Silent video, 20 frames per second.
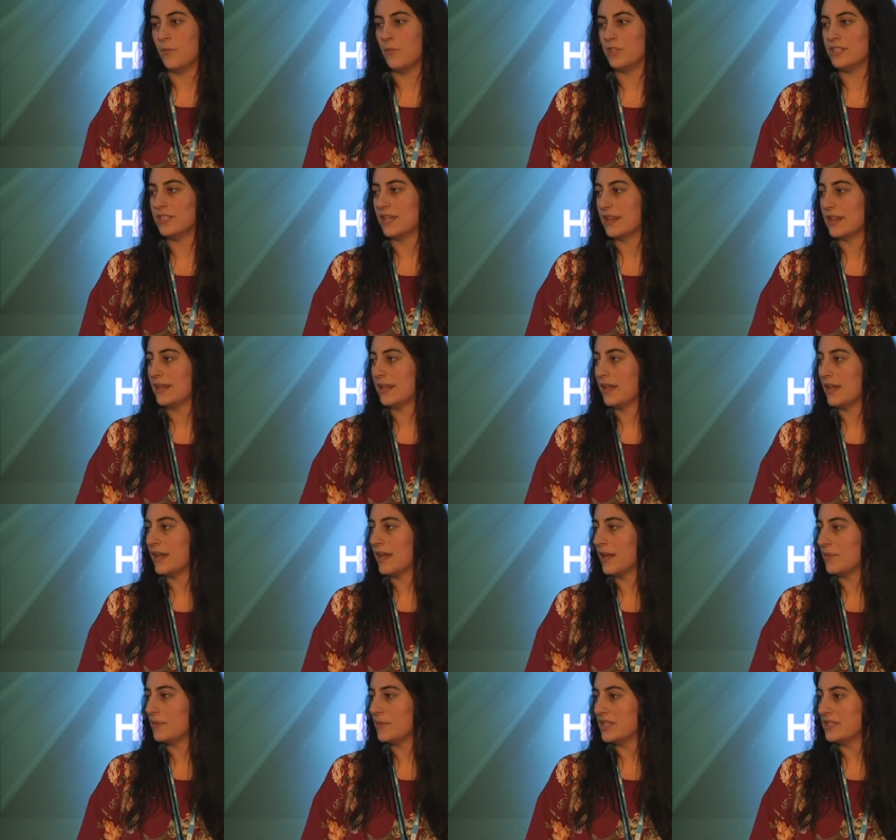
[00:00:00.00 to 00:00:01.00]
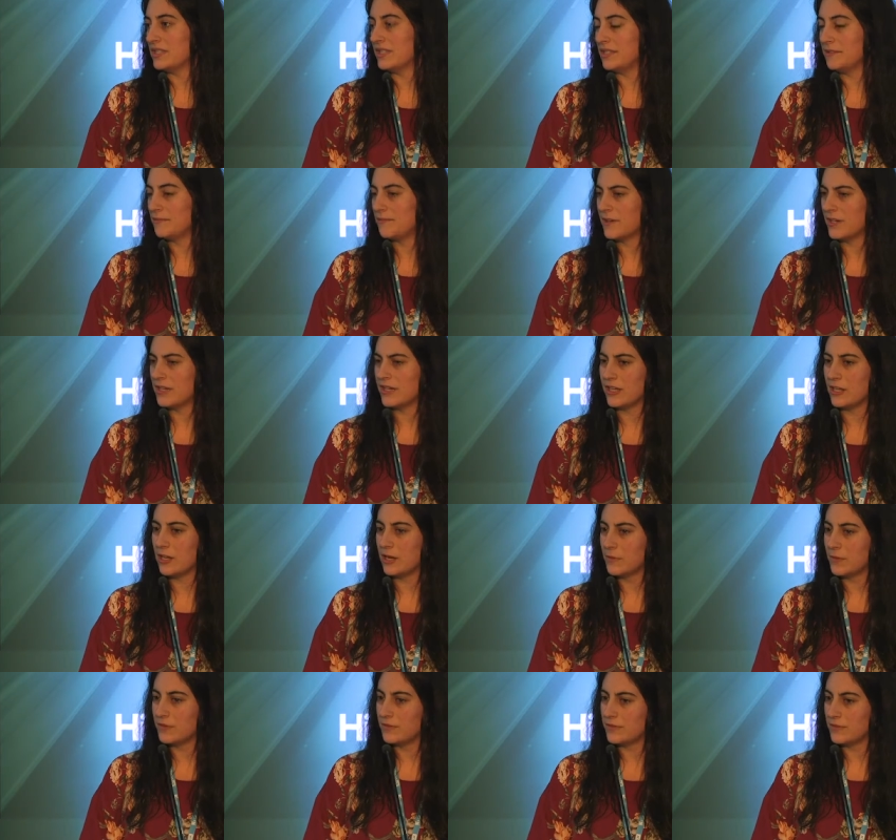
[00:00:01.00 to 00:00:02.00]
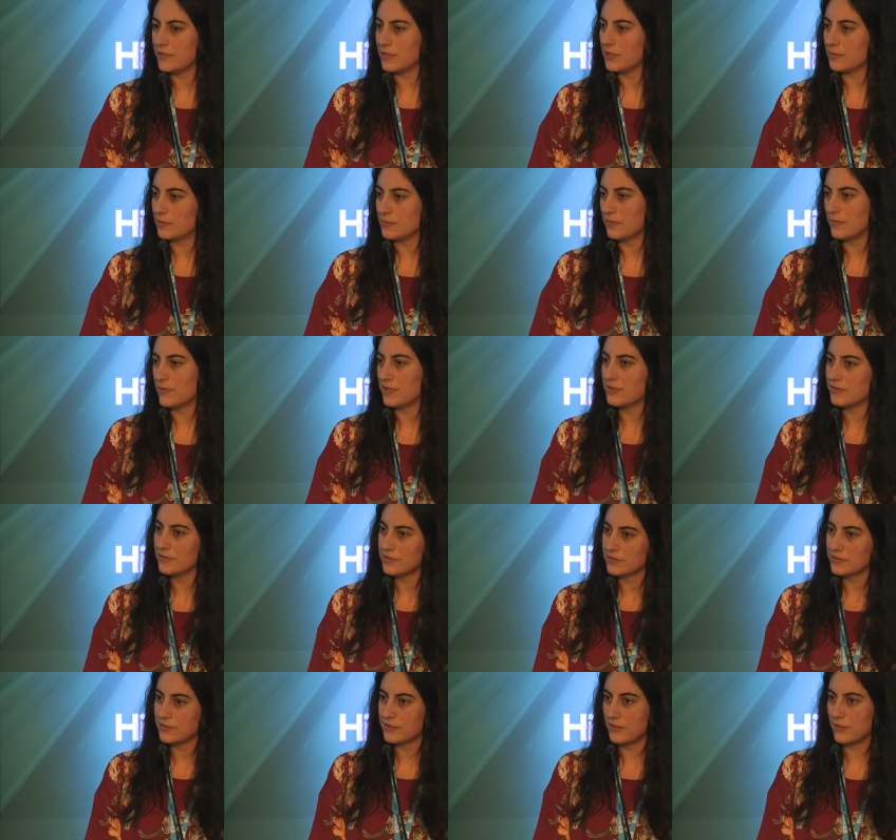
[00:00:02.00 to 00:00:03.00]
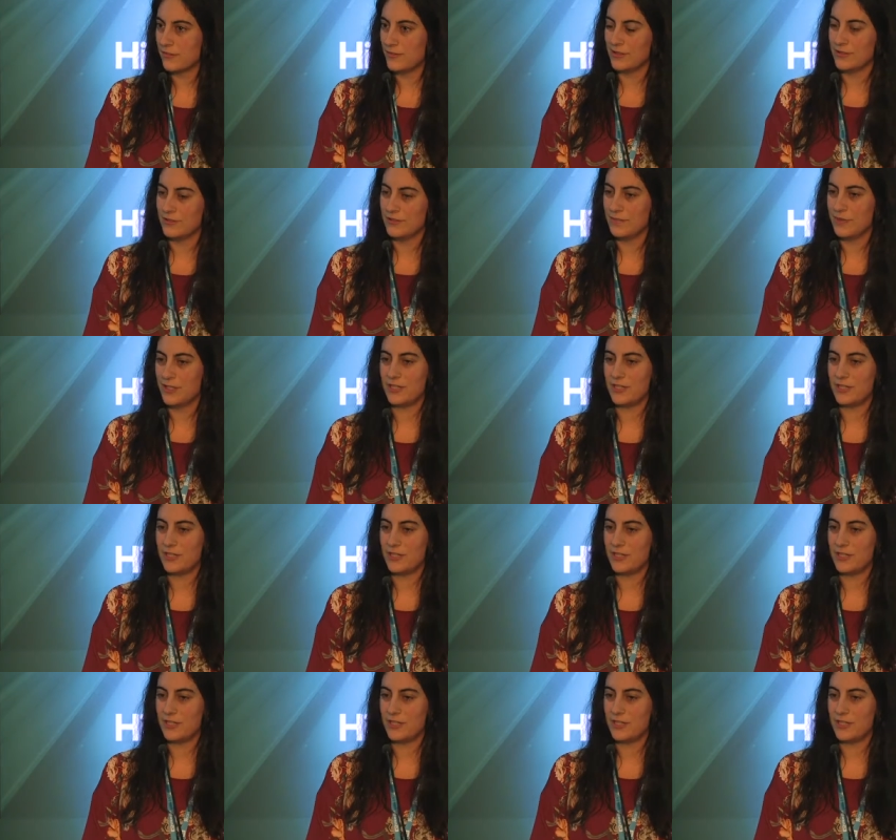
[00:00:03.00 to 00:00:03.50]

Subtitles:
which I think is fairly common for young professionals to go and do,